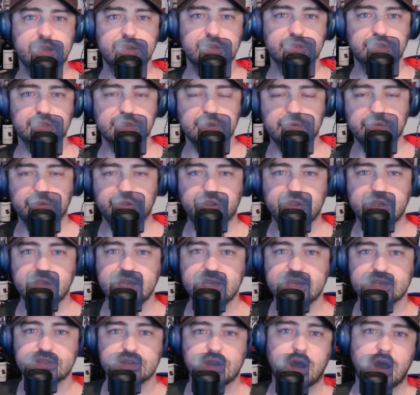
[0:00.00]
so she
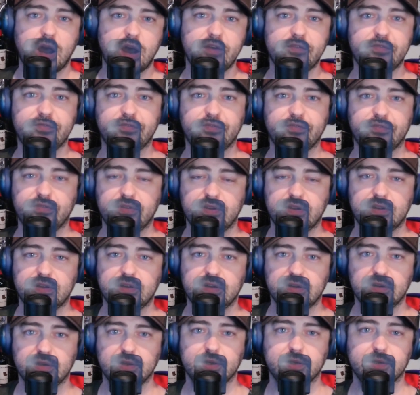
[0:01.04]
is off
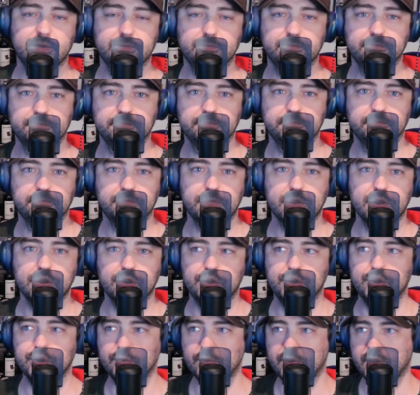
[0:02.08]

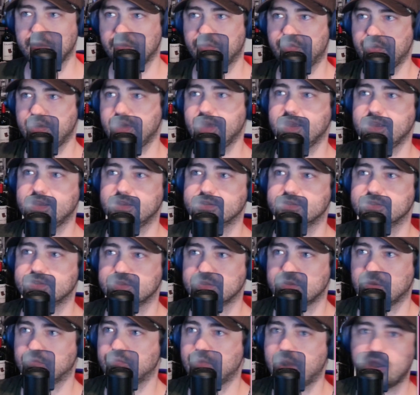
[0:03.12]
doing
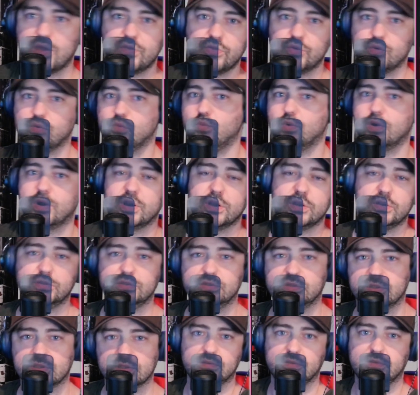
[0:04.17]
things around the
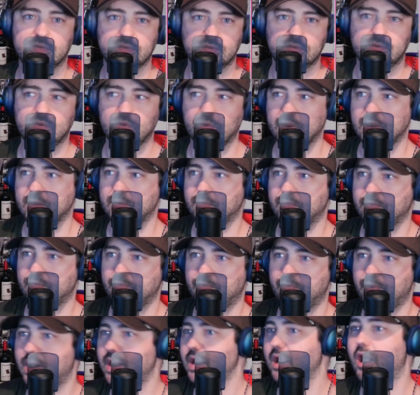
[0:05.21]
world, doing
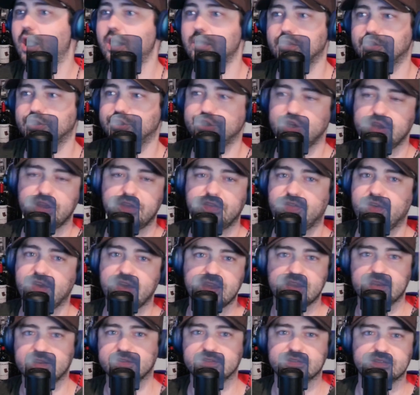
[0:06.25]
biology
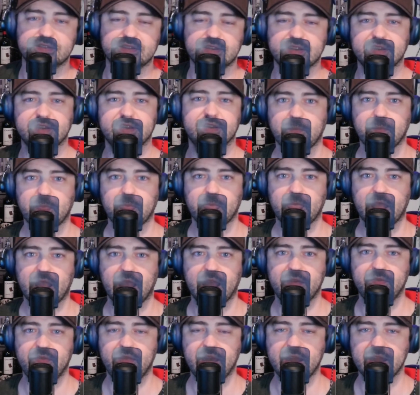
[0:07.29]
things.
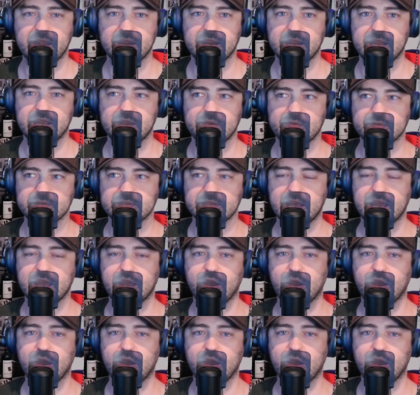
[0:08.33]
And then he was like,